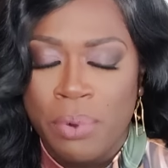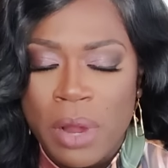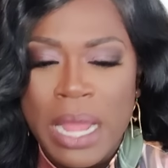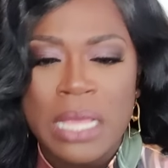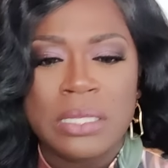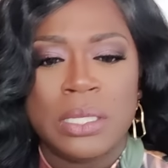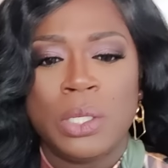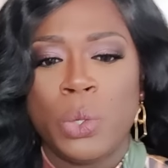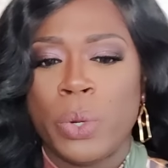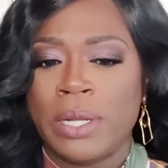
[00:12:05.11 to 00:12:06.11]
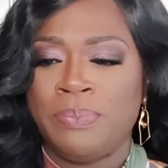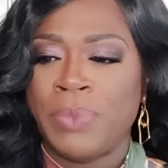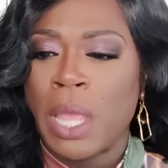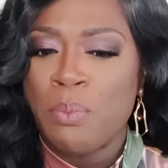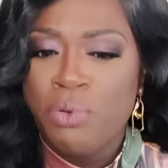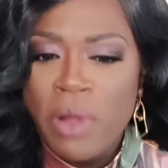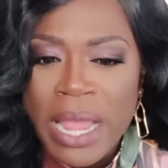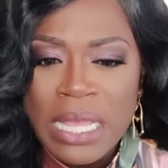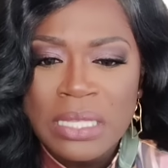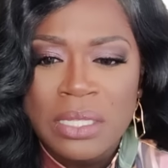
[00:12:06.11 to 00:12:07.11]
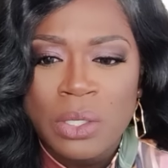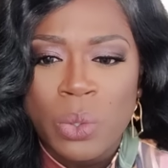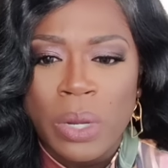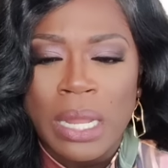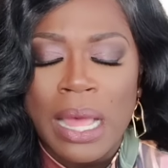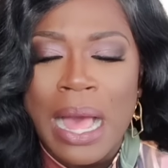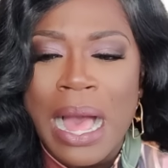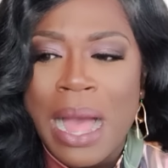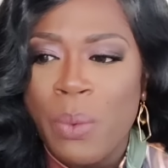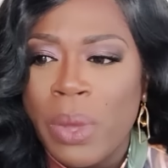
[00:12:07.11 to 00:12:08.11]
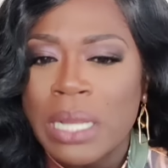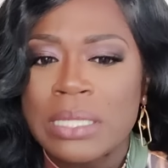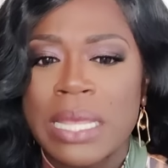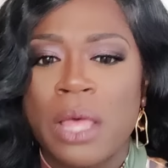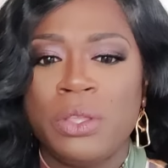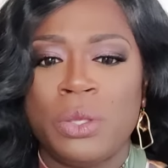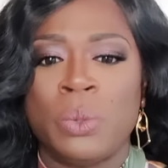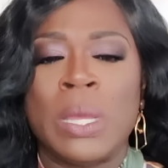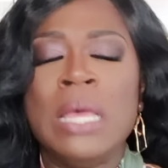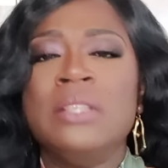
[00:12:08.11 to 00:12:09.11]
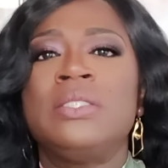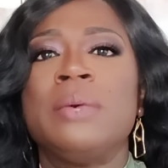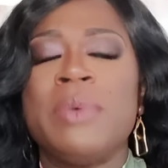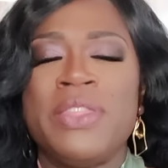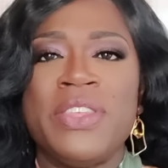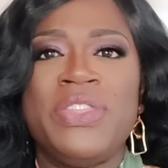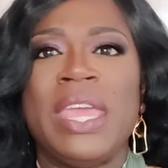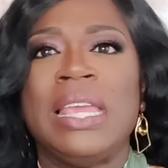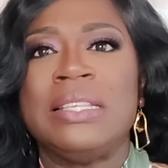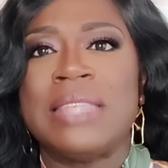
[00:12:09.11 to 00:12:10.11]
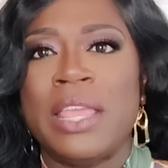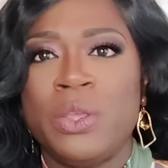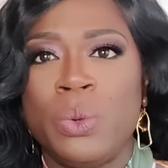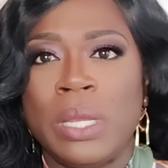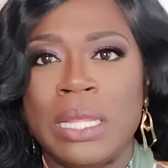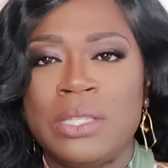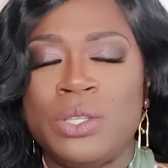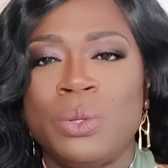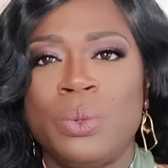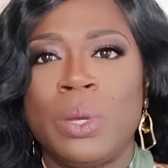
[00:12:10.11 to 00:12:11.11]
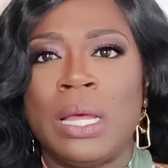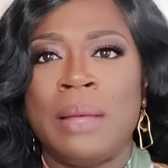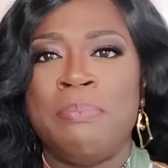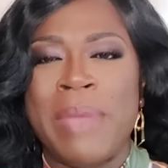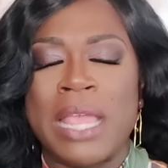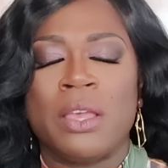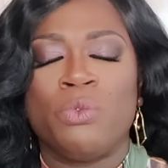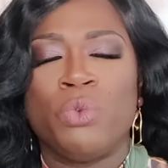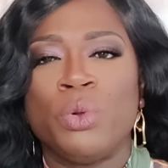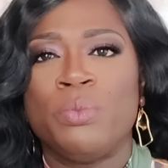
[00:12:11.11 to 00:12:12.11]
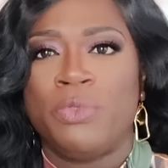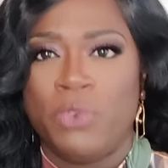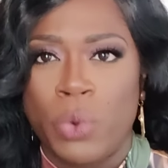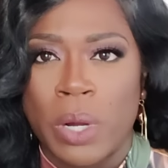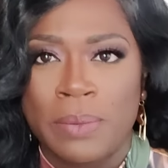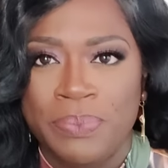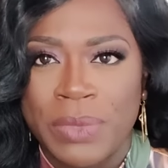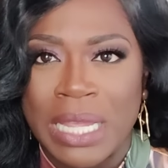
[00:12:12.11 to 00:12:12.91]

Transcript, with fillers: Praise the Lord. Praise the Lord. I want to tell you some of the things that you need to um, make room for.